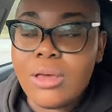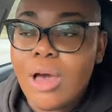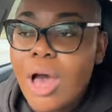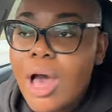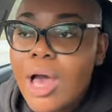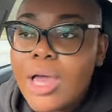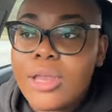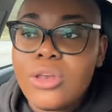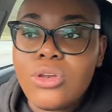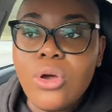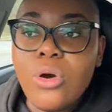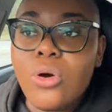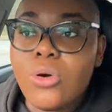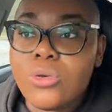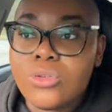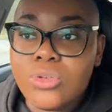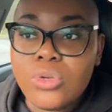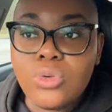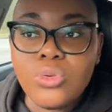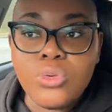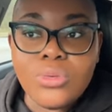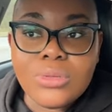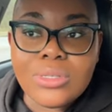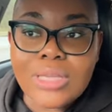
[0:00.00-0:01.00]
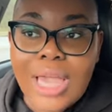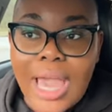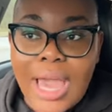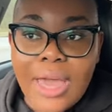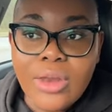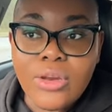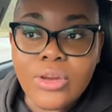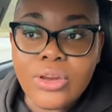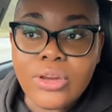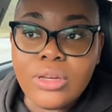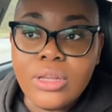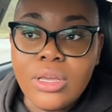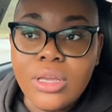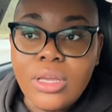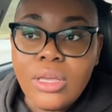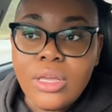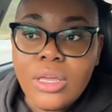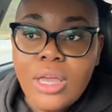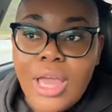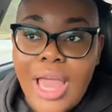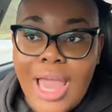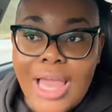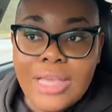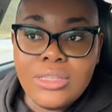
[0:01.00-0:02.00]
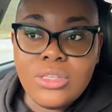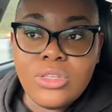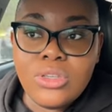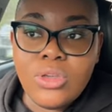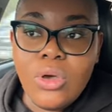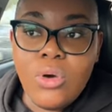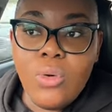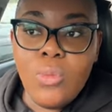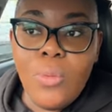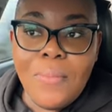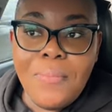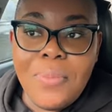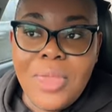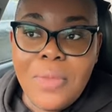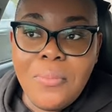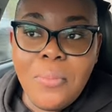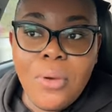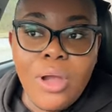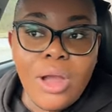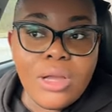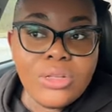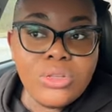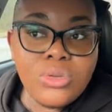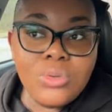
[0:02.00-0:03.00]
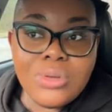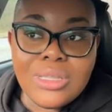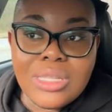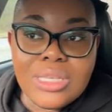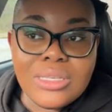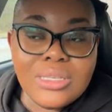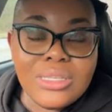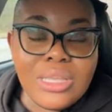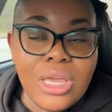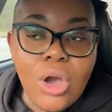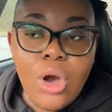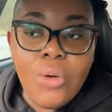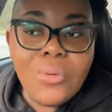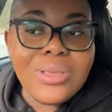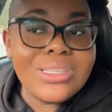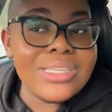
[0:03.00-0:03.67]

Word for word: God knows who's scattered. And so when people are doing this thing,